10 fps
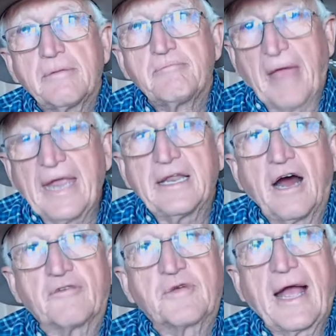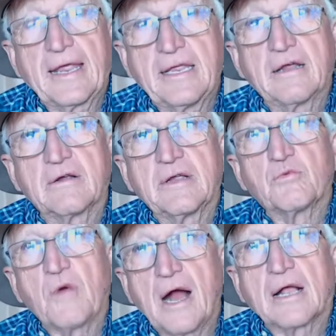paid off right here in
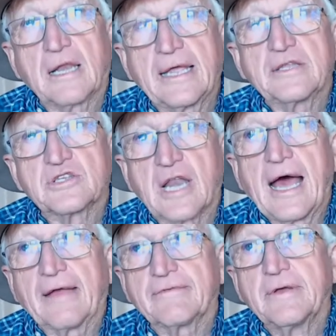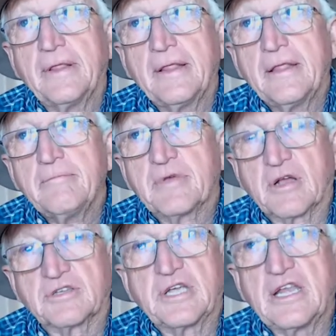Ron Clayton's life
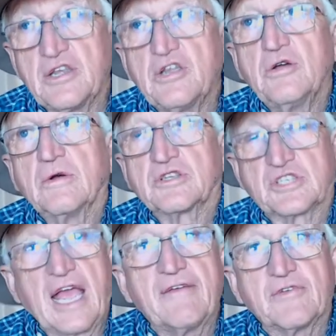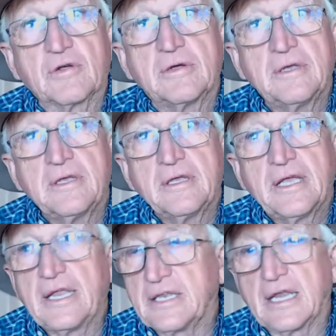because he knew a Savior.
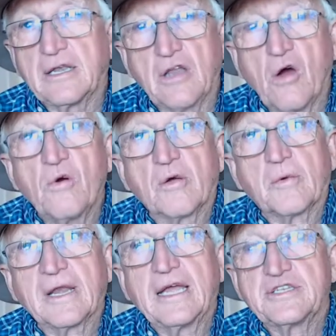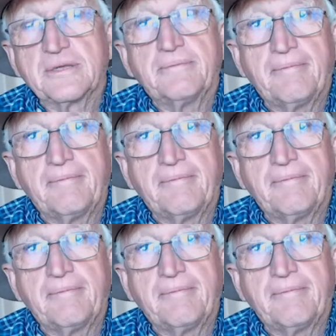He didn't know a religion.